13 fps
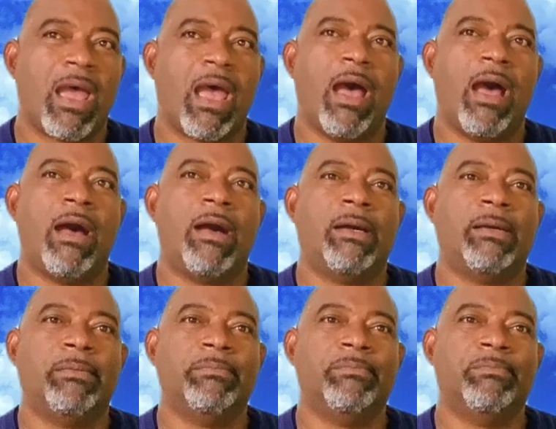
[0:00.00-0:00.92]

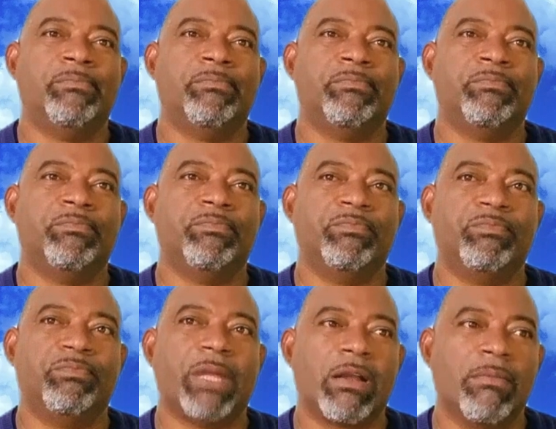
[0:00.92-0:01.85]

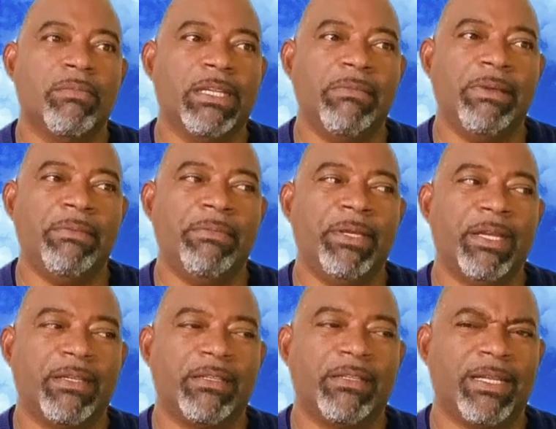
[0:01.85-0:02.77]
I come to the baby and
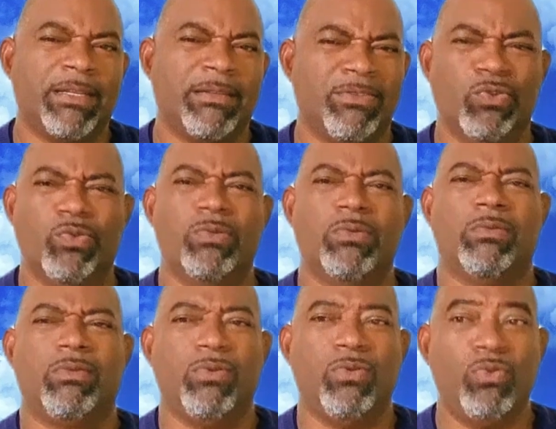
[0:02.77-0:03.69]
she was like, no,
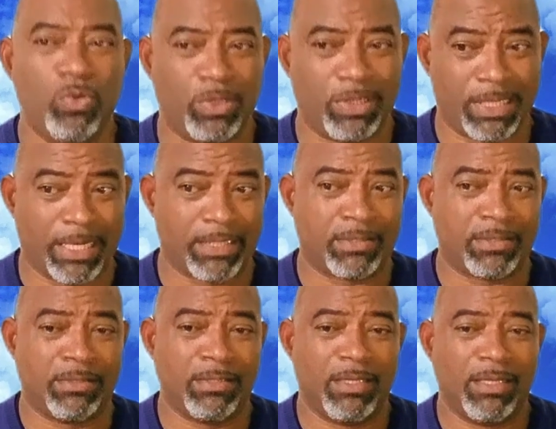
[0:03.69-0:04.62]
go to
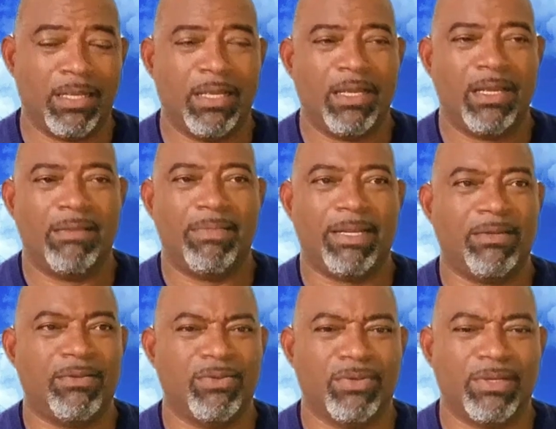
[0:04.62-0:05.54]
class. I'm like,
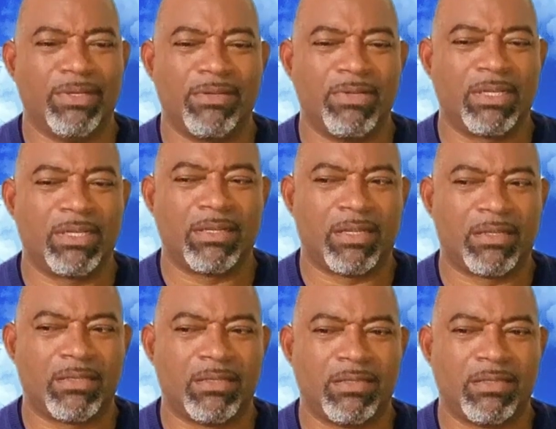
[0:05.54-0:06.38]
no, I'm not going to class.